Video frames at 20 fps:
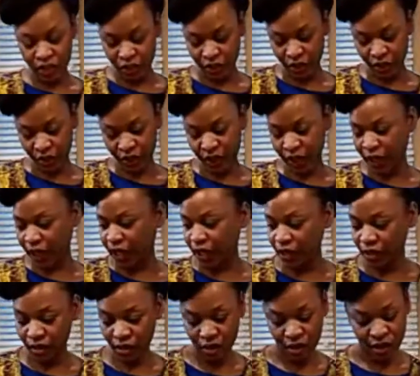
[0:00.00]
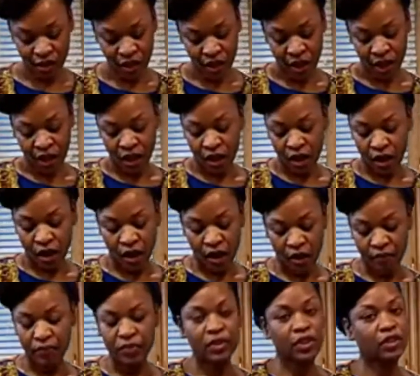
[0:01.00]
tuning in.
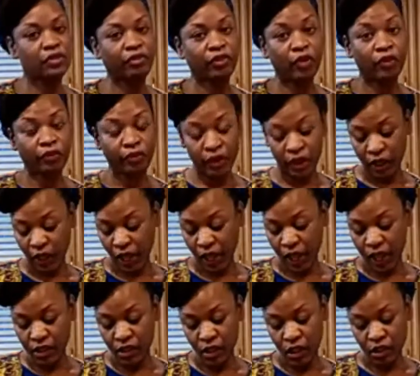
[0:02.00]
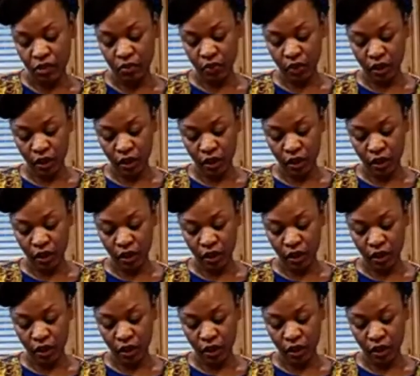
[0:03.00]
Just feel free to ask as we're